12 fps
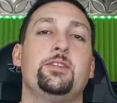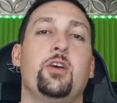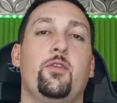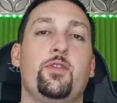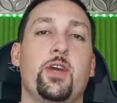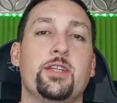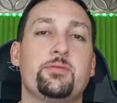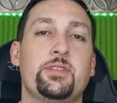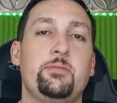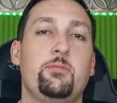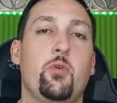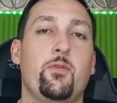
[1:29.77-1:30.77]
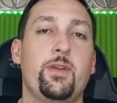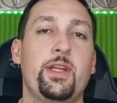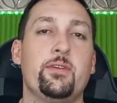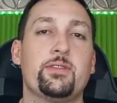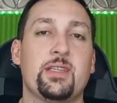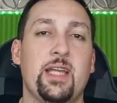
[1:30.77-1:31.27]
So if you guys want to see more
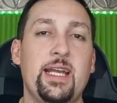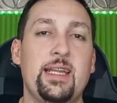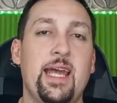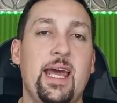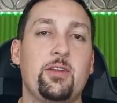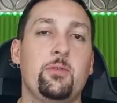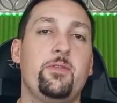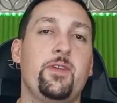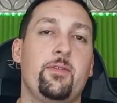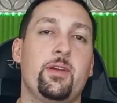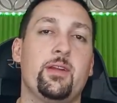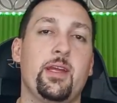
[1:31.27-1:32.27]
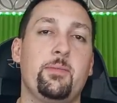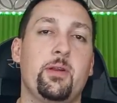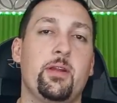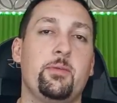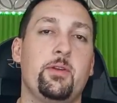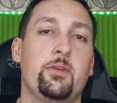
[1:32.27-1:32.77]
videos like that, do me a favor, hit the like
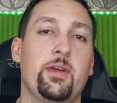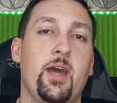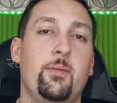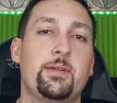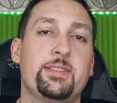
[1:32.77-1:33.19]
button, let me know in the comment